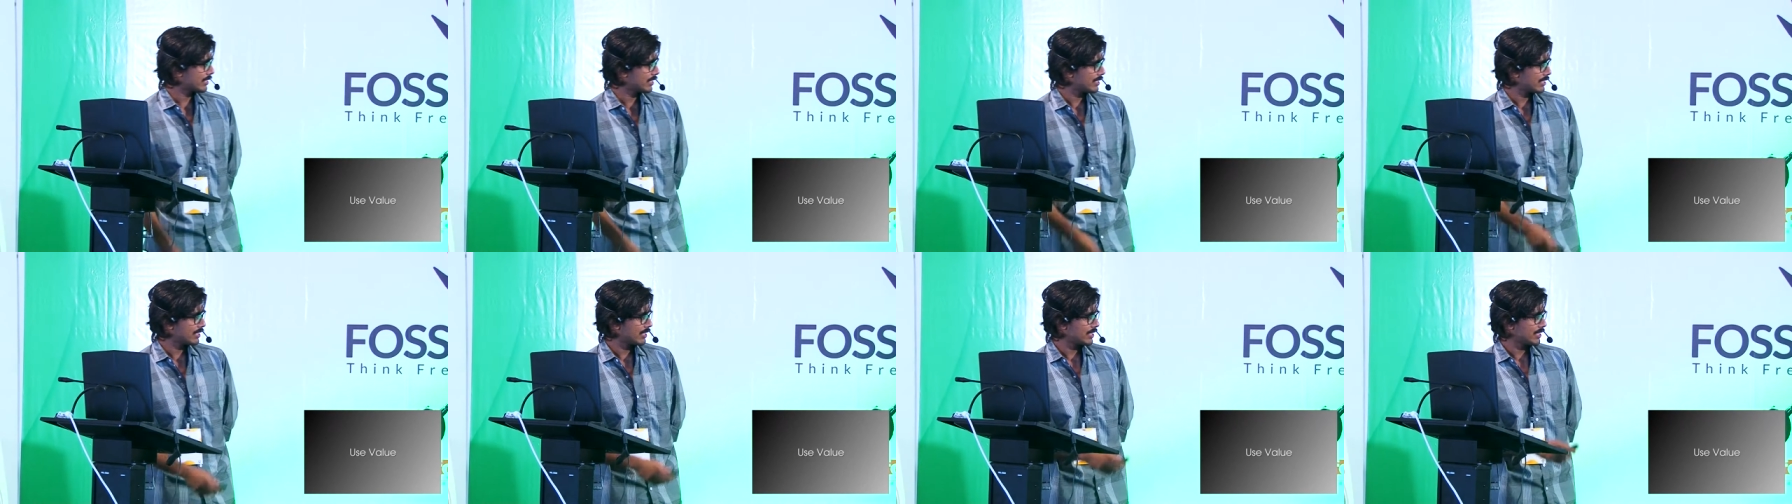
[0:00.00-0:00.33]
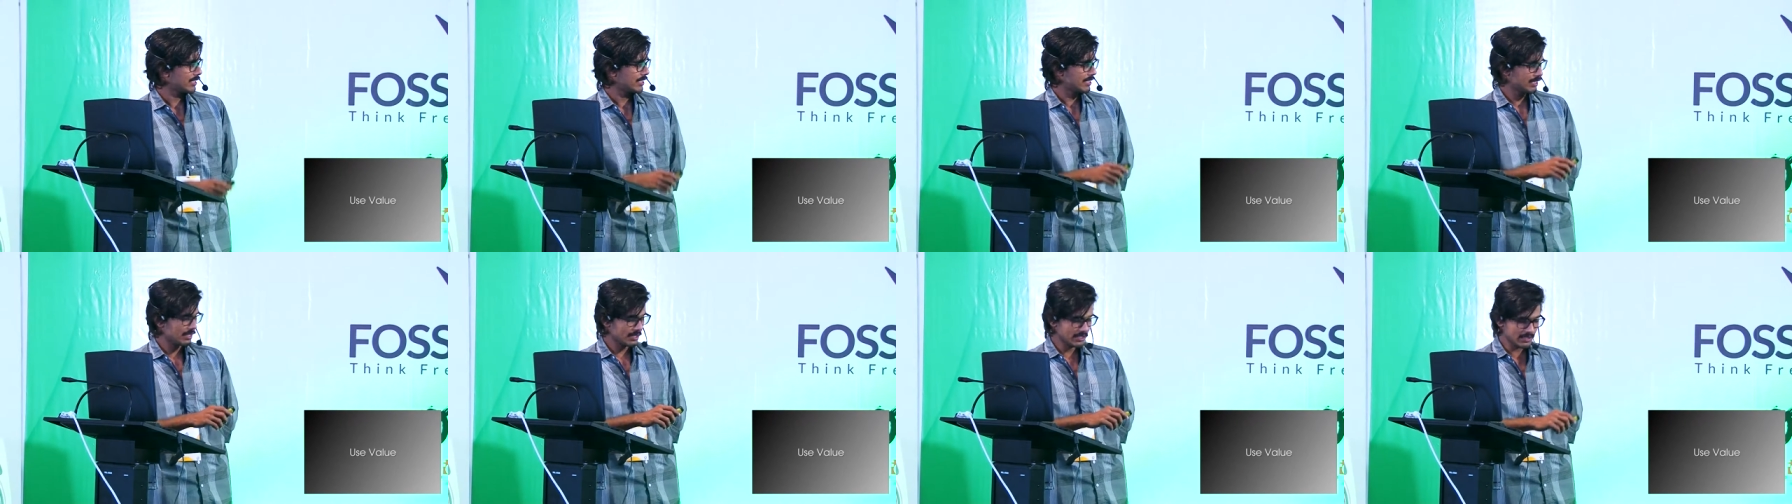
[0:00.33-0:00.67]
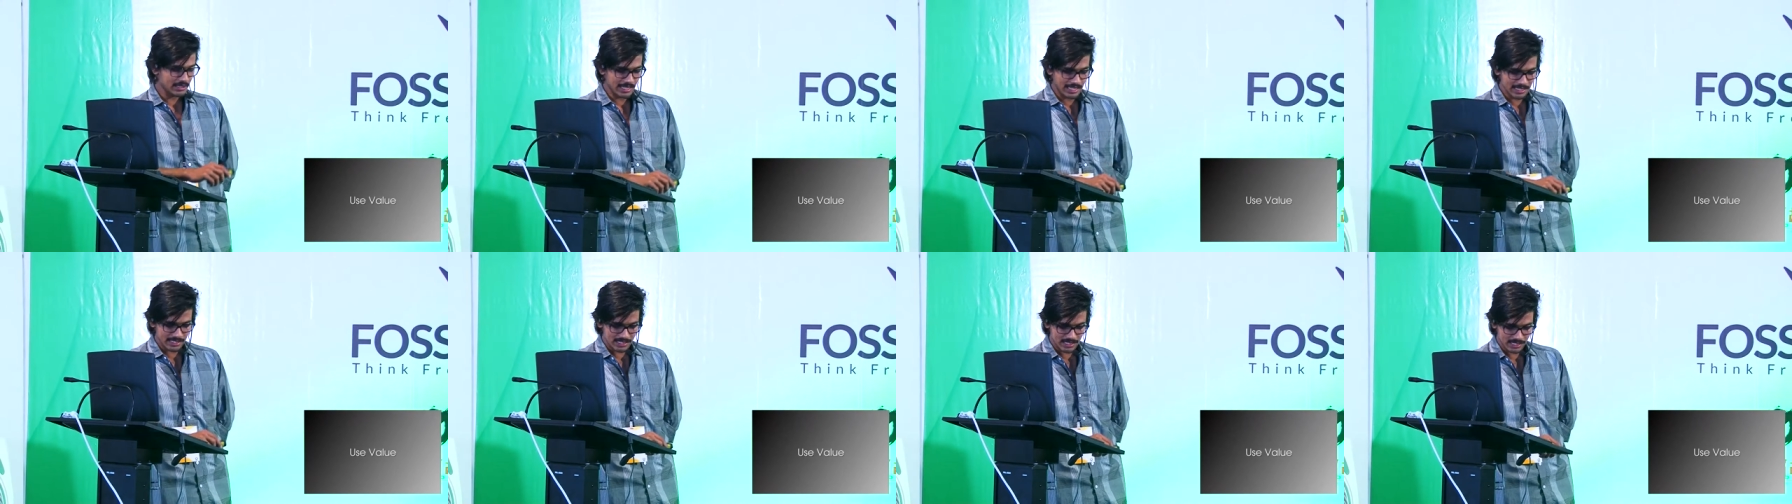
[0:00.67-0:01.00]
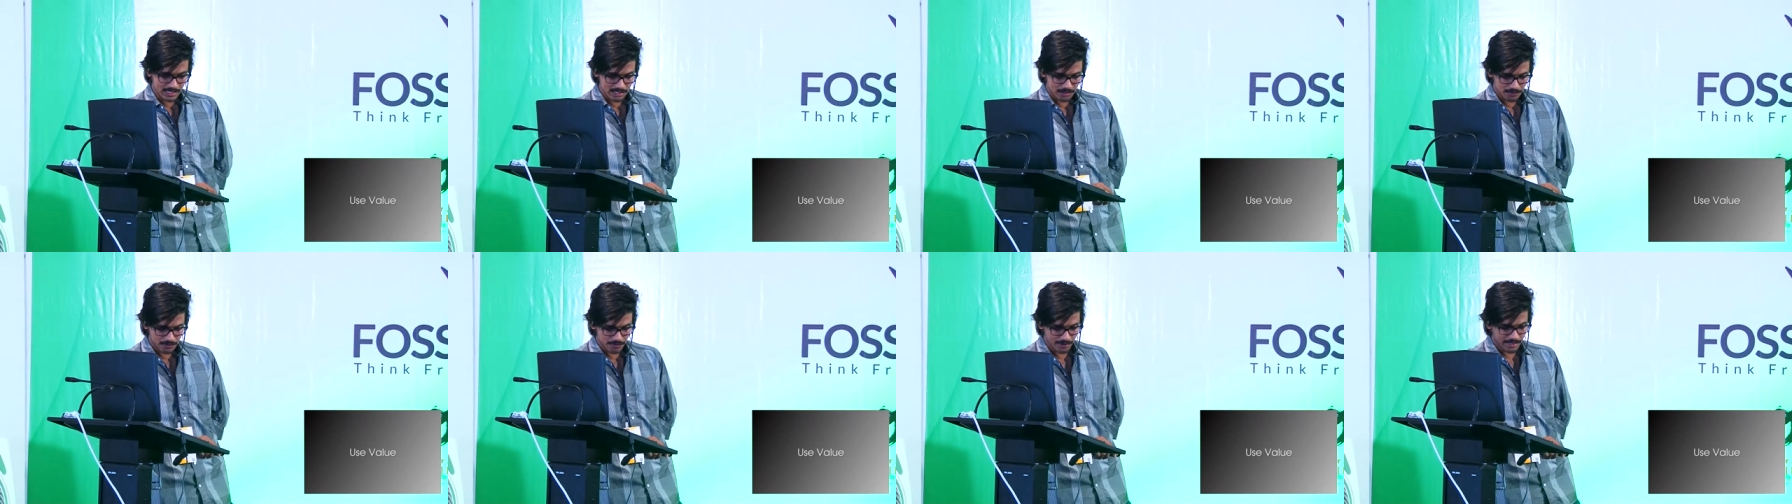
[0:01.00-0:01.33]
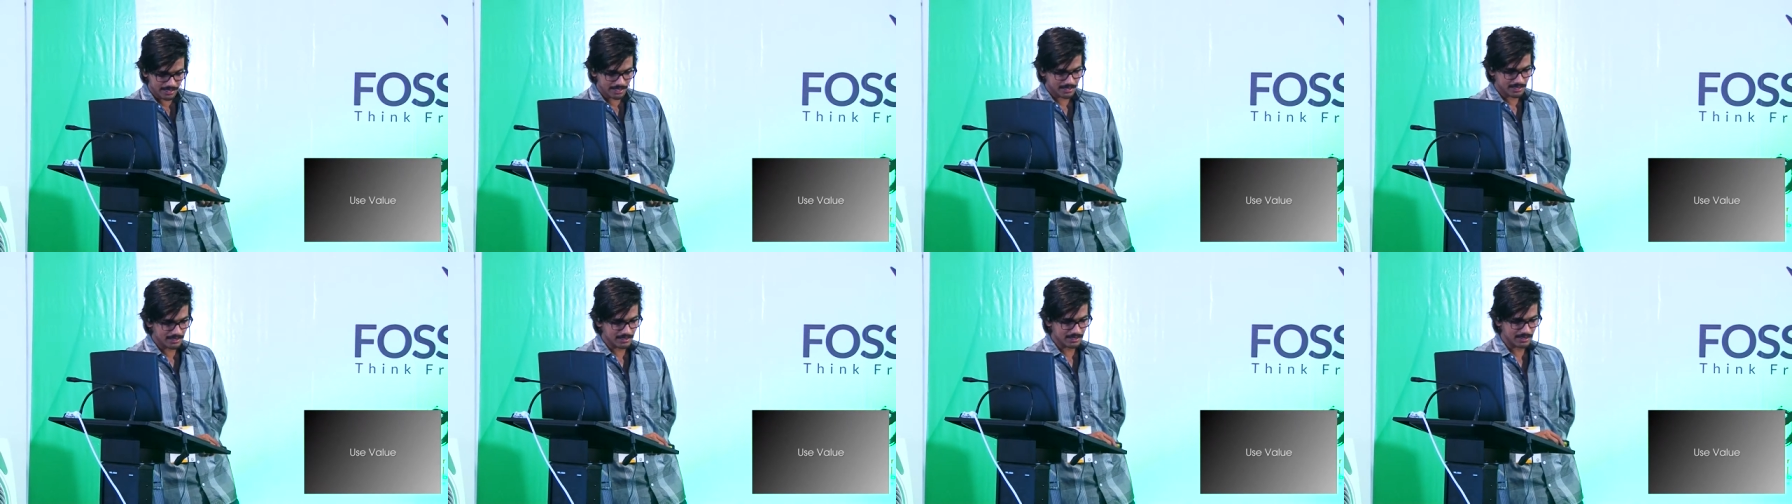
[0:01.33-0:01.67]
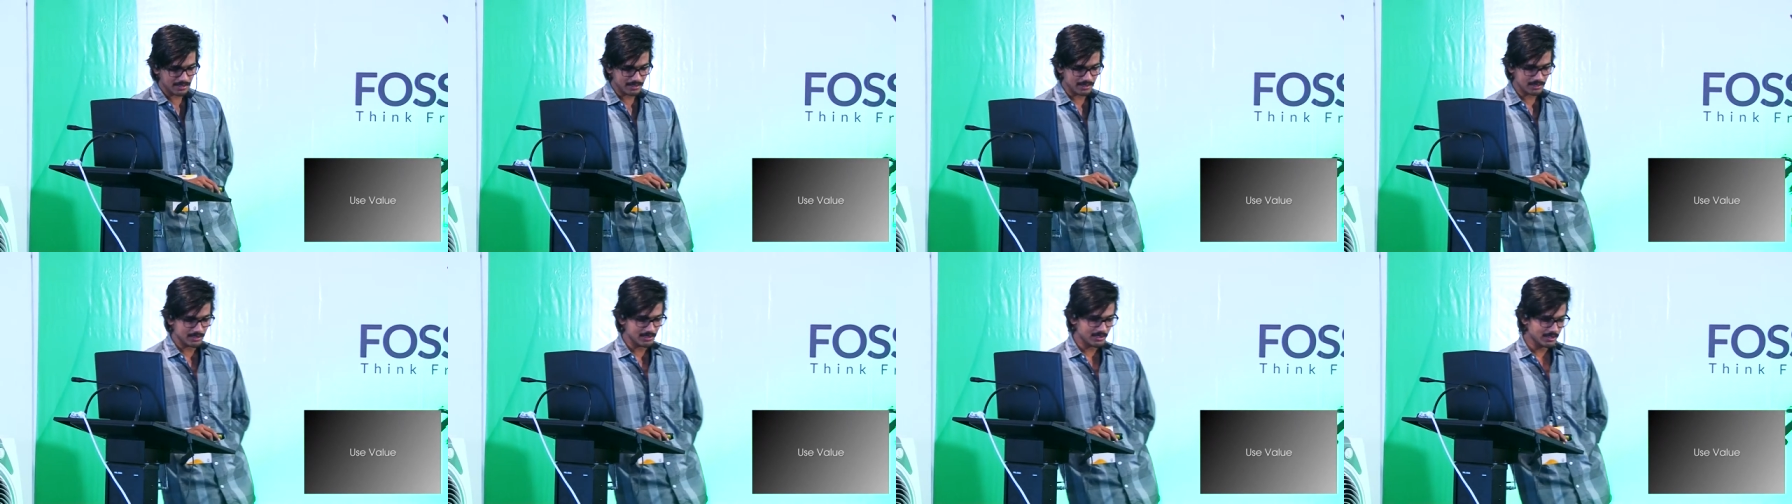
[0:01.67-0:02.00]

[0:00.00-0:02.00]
uh, that is when